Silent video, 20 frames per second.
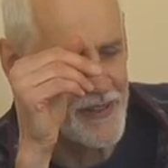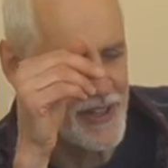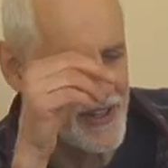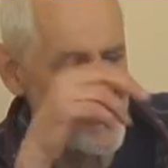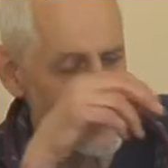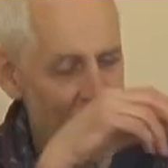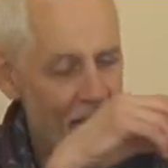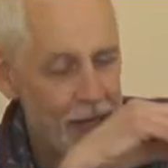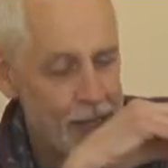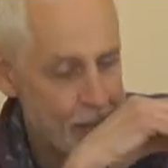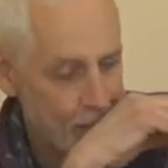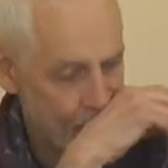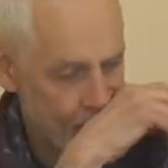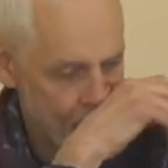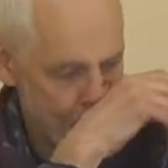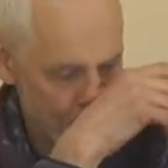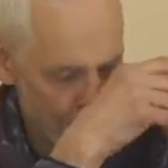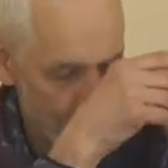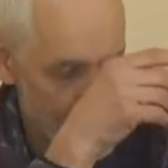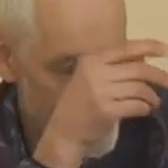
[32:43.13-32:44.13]
their
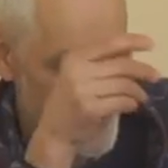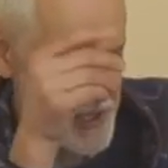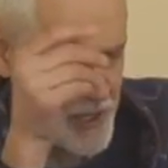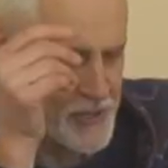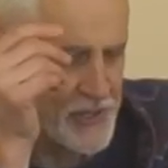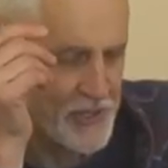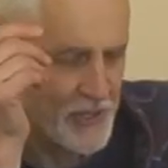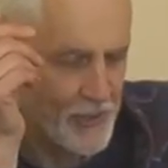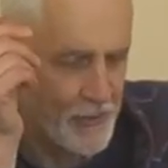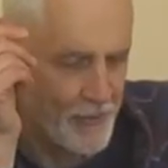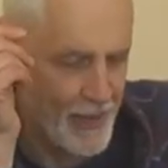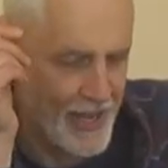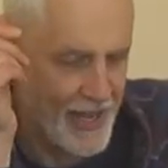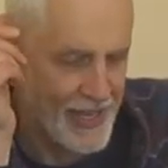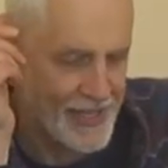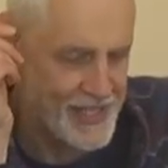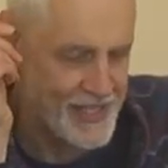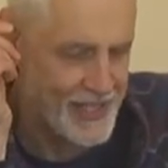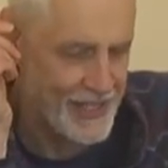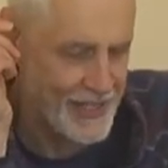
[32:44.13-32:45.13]
faces with surgical
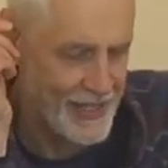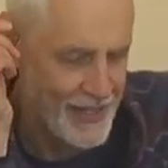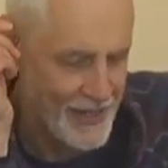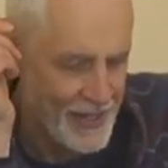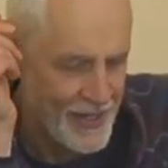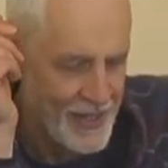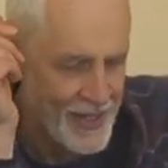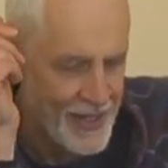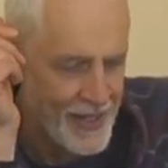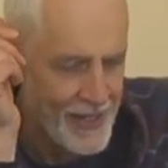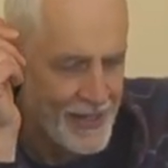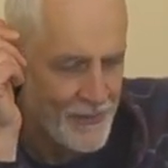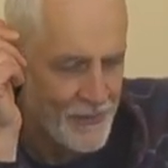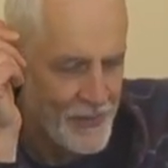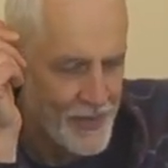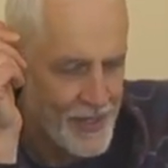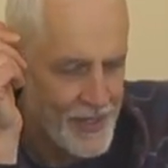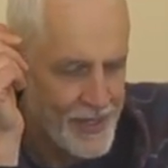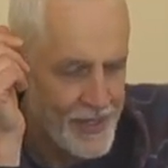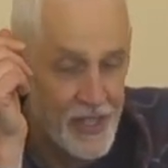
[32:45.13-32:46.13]
masks,
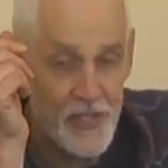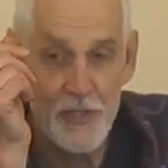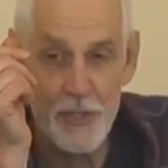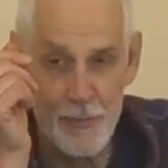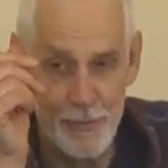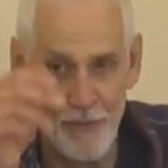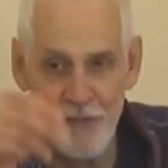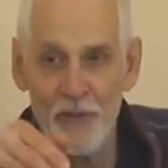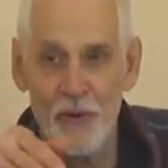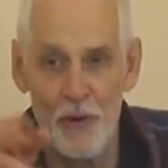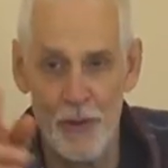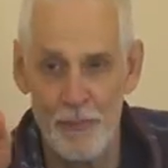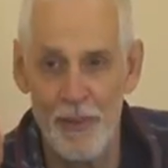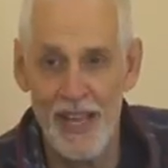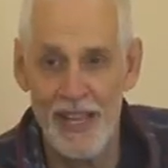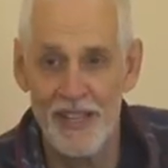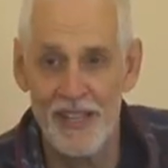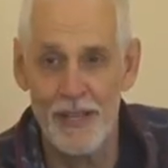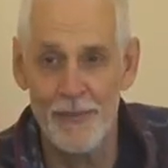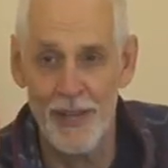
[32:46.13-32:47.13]
this is before the
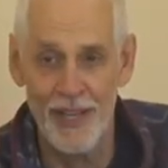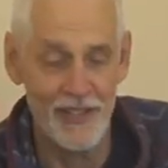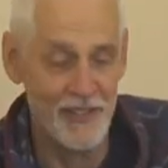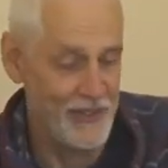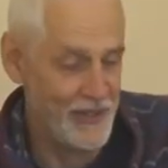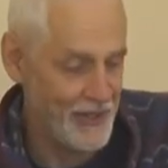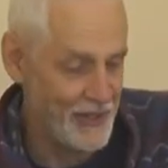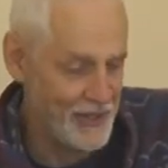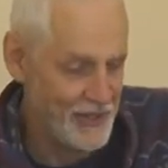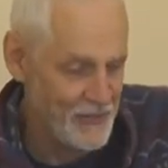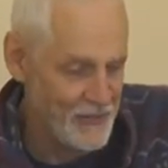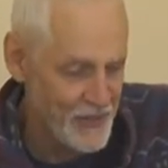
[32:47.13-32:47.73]
pandemic too.